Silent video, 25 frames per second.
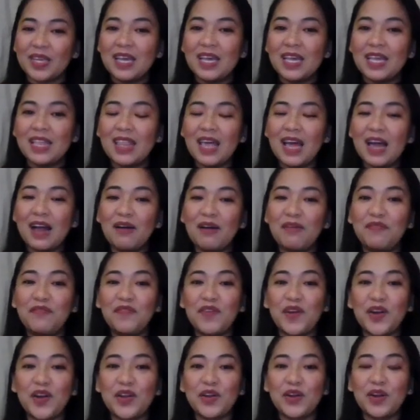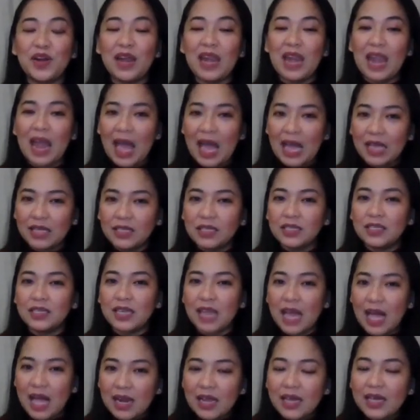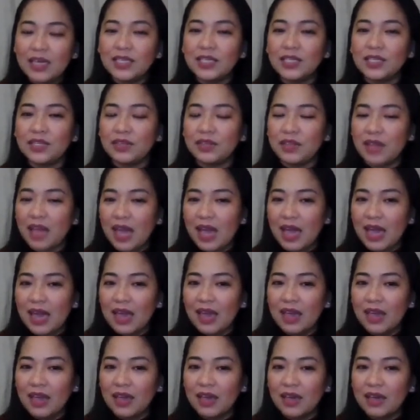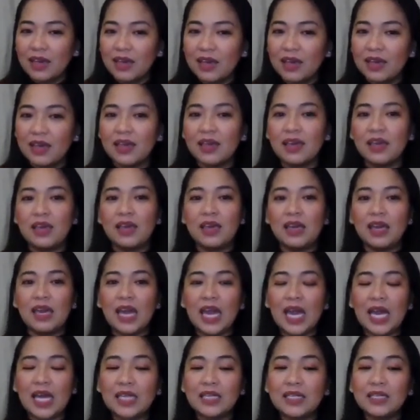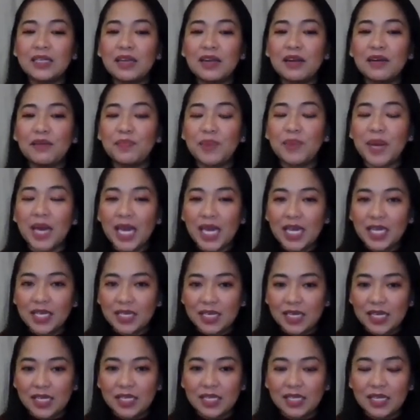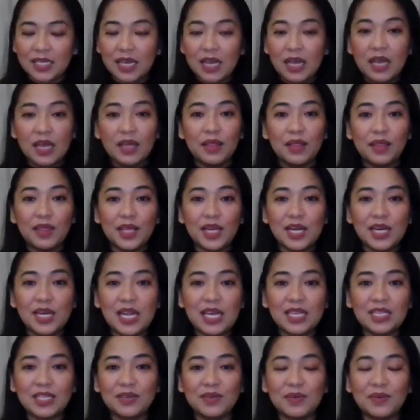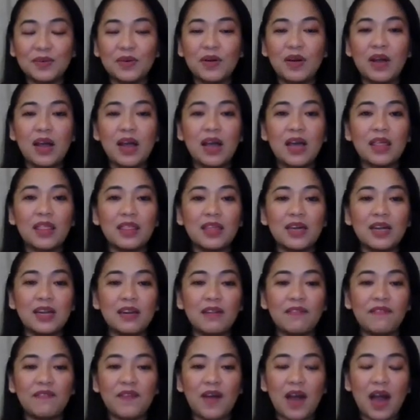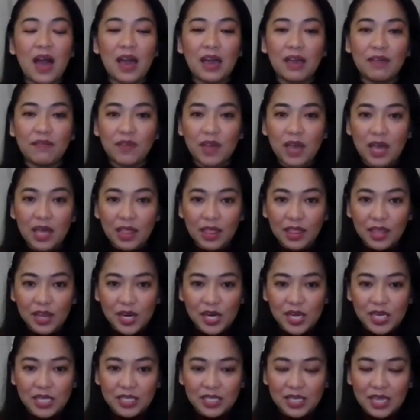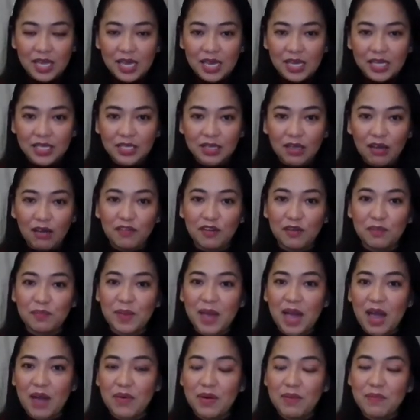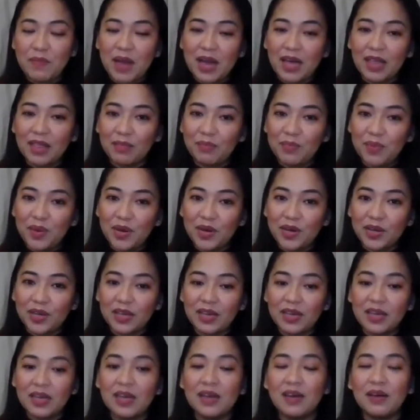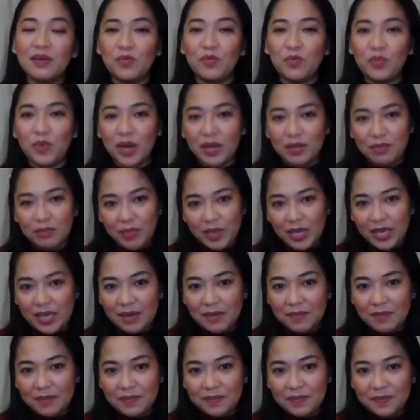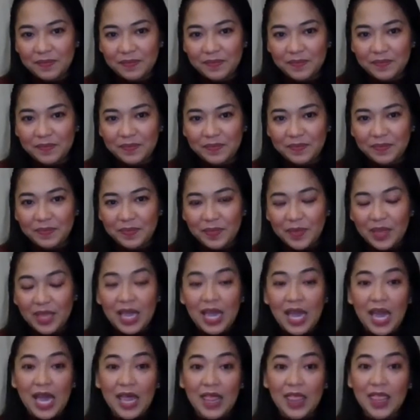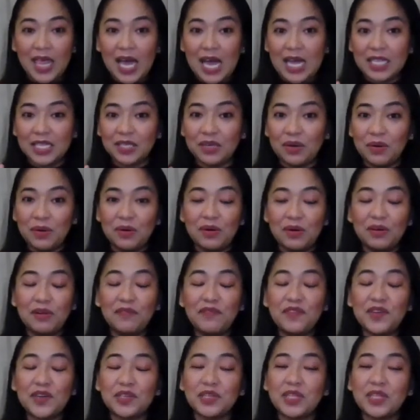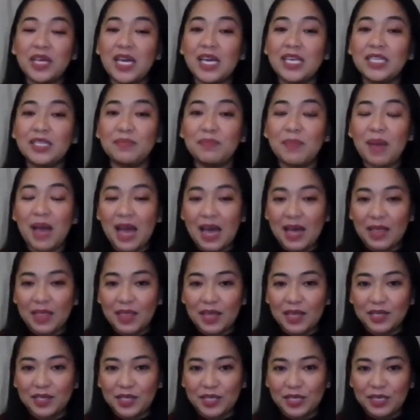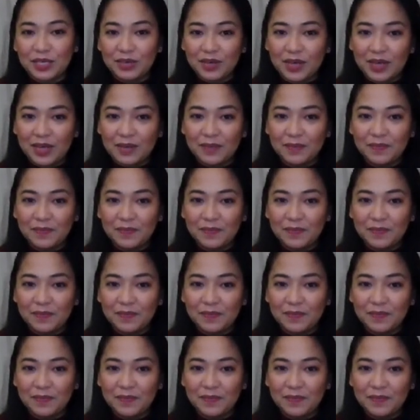Now, for your last challenge today, answer pages 32, 35, and 36 of your Power Math book 1B. And that's all for today's math, children.